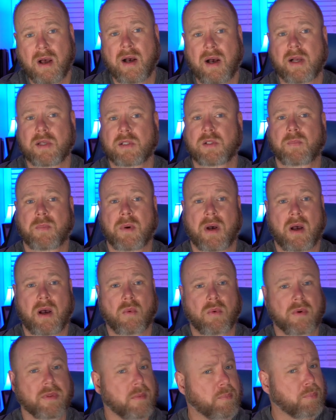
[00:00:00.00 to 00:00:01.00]
hotspot
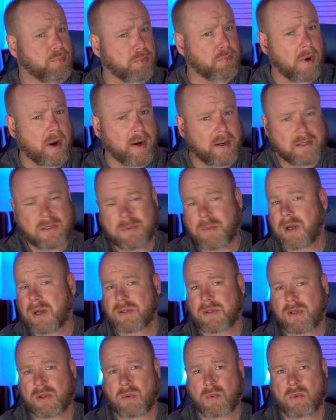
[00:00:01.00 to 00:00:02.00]
where the brightest
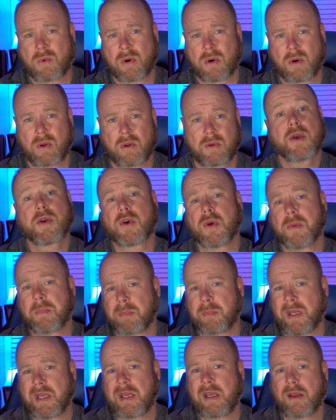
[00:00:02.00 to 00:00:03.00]
minds in the world could
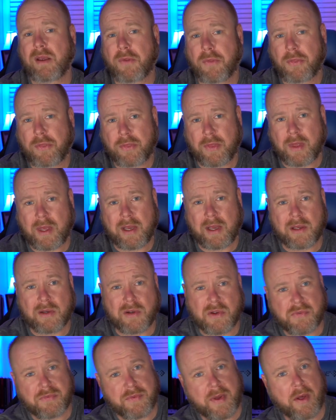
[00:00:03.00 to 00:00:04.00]
meet, think,
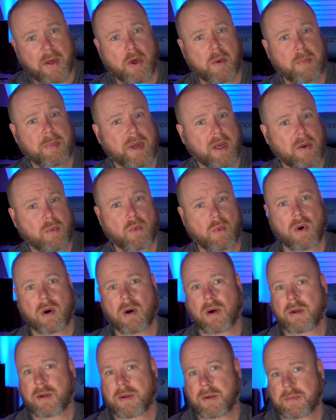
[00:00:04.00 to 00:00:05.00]
develop, and
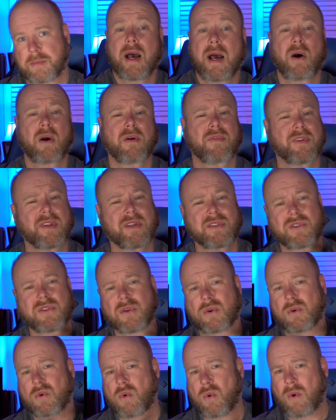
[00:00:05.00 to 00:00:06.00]
work. However, this
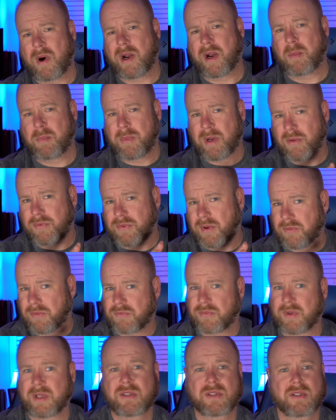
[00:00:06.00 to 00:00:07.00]
took quite a bit of
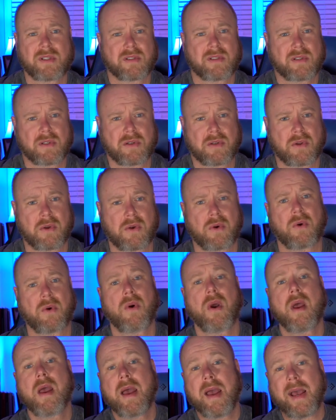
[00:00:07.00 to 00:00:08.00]
convincing to do,
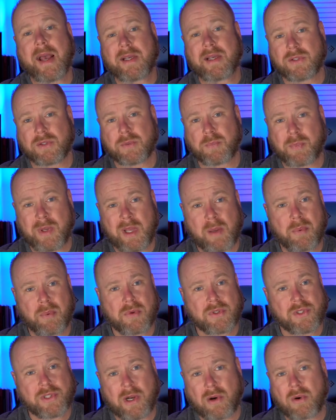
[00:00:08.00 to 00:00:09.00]
as people
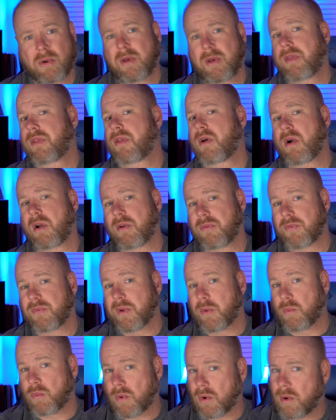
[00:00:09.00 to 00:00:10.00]
generally thought of
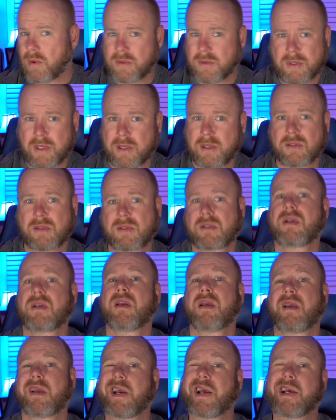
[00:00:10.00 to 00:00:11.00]
rural
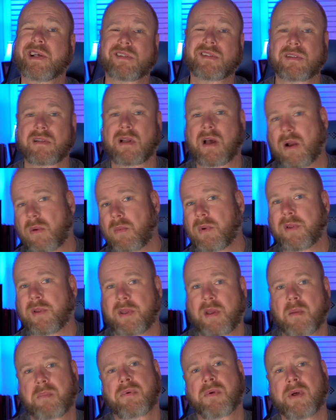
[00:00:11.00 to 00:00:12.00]
Tennessee as not
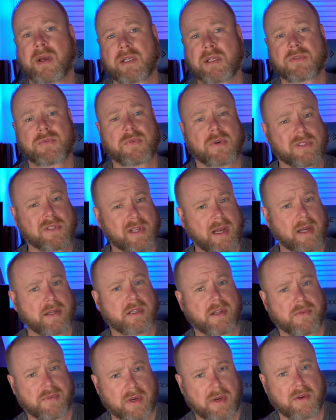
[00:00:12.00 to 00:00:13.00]
really a place for
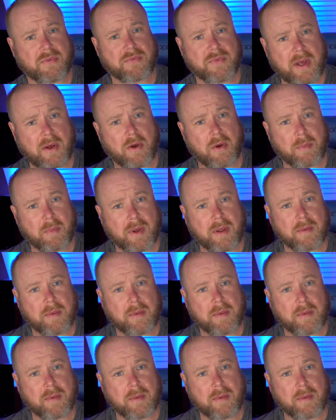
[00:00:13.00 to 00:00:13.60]
scientific development.